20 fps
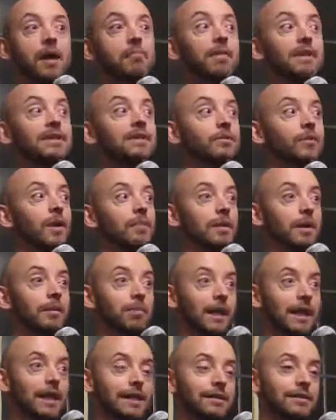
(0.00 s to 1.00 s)
Mr. Whippy,
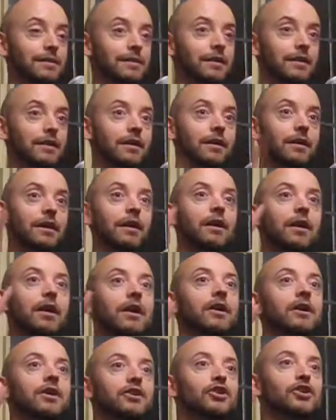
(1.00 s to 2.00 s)
please.
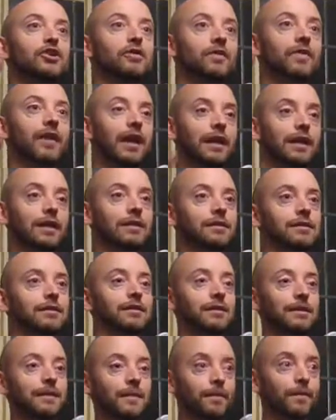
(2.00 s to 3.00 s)
Two
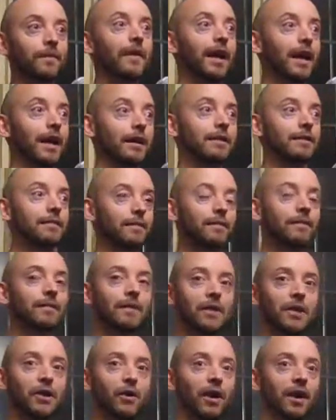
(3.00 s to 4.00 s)
flakes. Yeah,
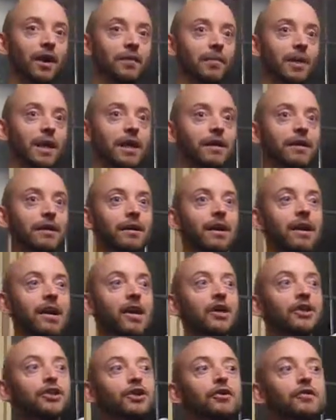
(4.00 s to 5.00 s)
you heard me.
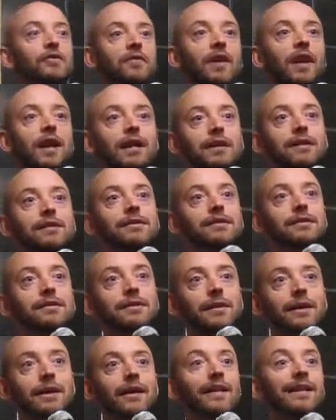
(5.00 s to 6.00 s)
Two flakes.
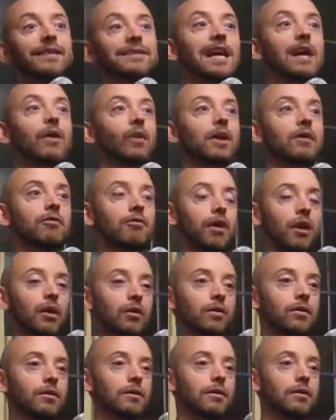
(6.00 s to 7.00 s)
That's how I
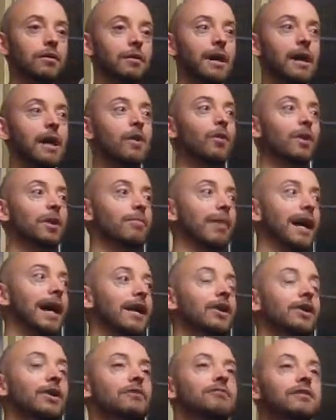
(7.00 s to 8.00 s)
roll. With
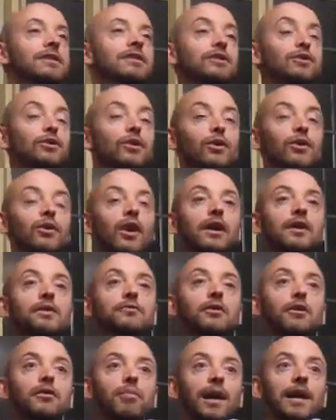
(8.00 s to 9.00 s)
manhood restored, I
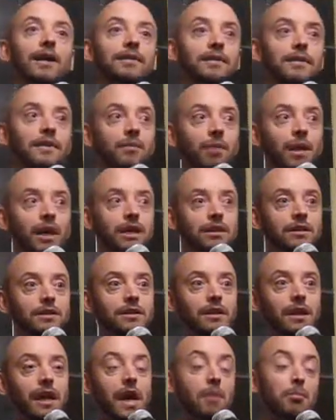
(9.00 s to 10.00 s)
stroll back to the
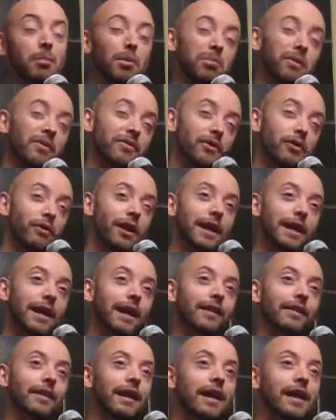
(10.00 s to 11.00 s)
beach. But before I
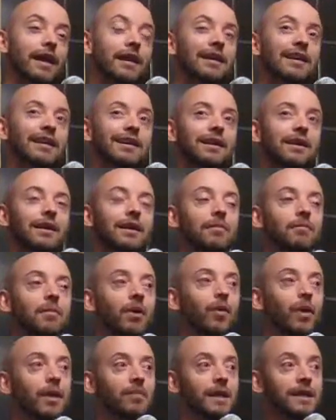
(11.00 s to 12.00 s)
get there,
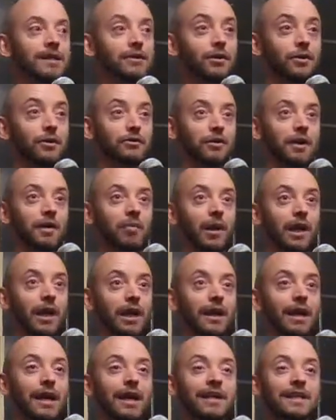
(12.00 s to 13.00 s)
my whippy's gone
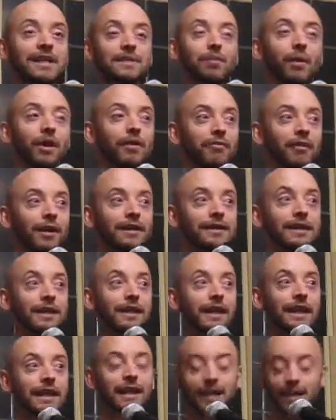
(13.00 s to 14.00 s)
drippy. Despite
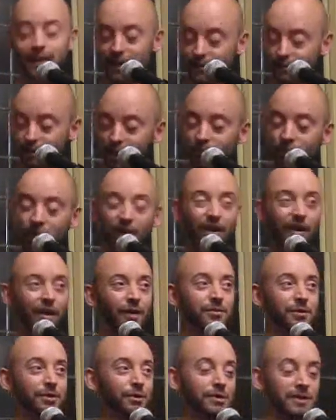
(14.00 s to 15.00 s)
frantically licking, my right
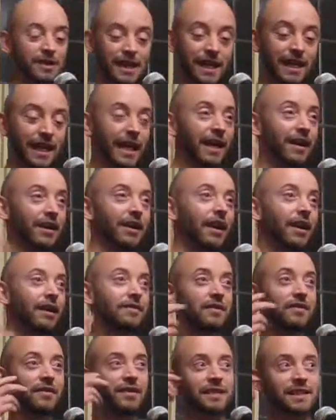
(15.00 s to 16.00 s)
arm's all sticky and
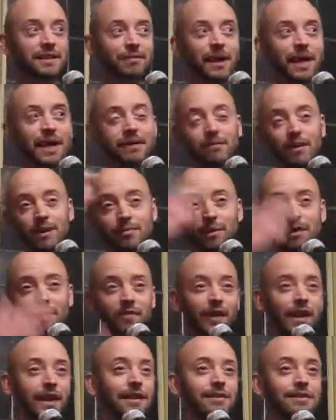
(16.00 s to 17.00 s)
half of it smeared around my
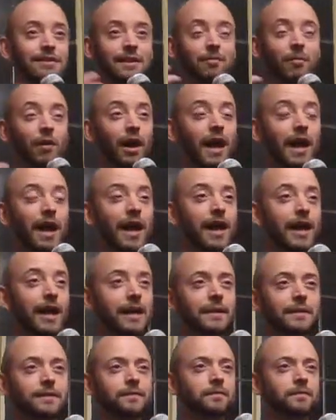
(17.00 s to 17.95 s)
face, in my hair.